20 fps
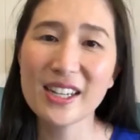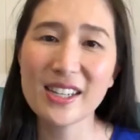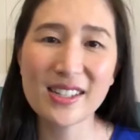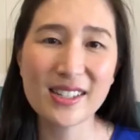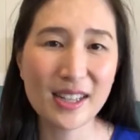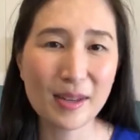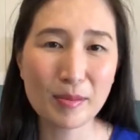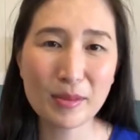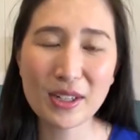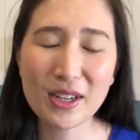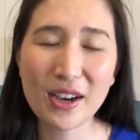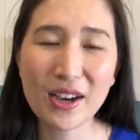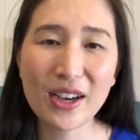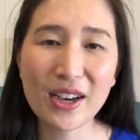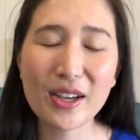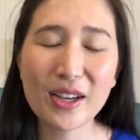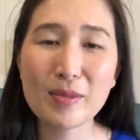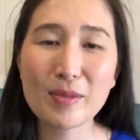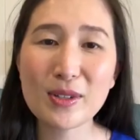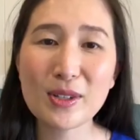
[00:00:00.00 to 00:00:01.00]

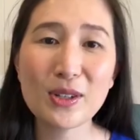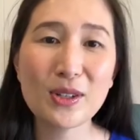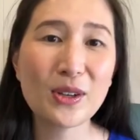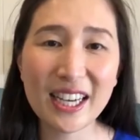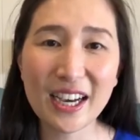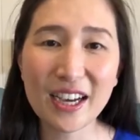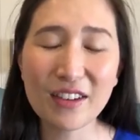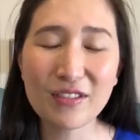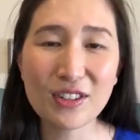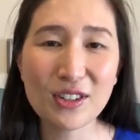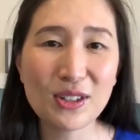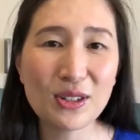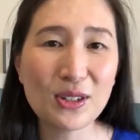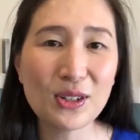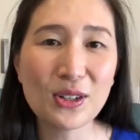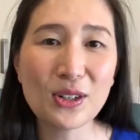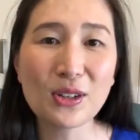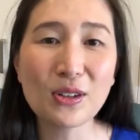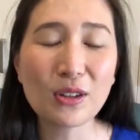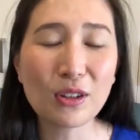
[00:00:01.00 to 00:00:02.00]
sometimes in the
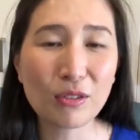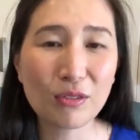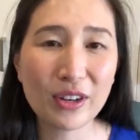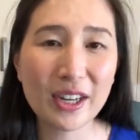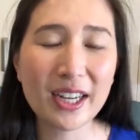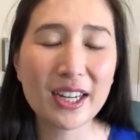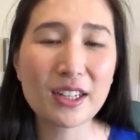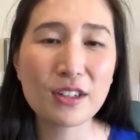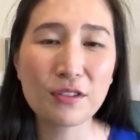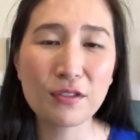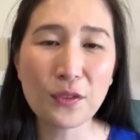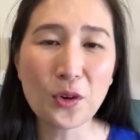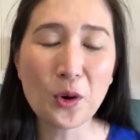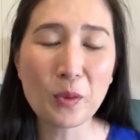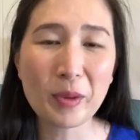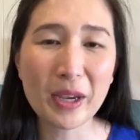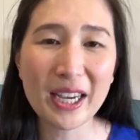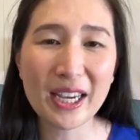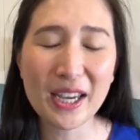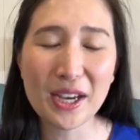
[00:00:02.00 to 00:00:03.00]
afternoon, 3 to
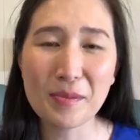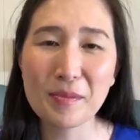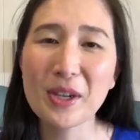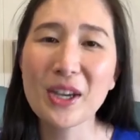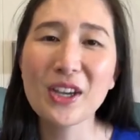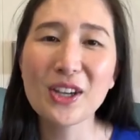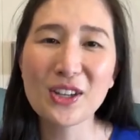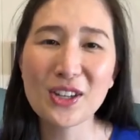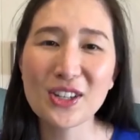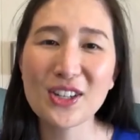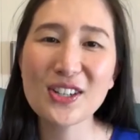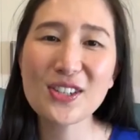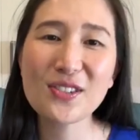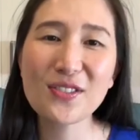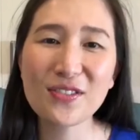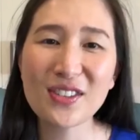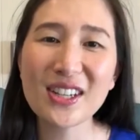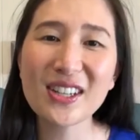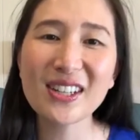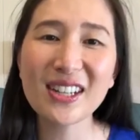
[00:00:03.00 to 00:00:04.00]
4 p.m., you
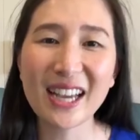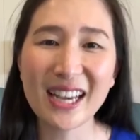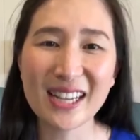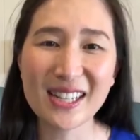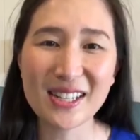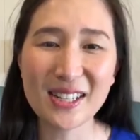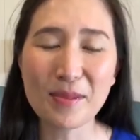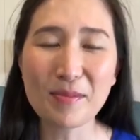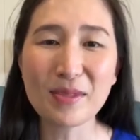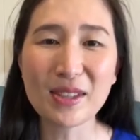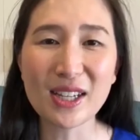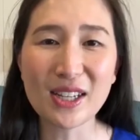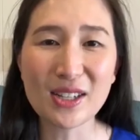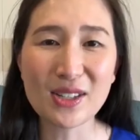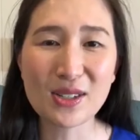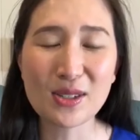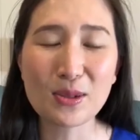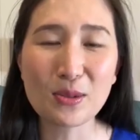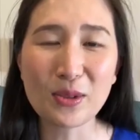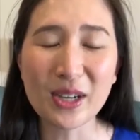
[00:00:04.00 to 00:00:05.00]
just feel like
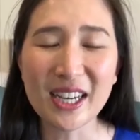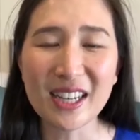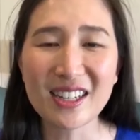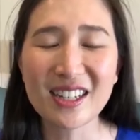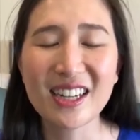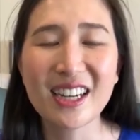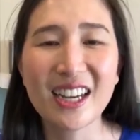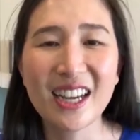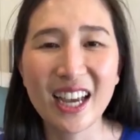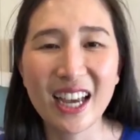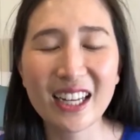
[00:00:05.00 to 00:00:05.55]
something sweet.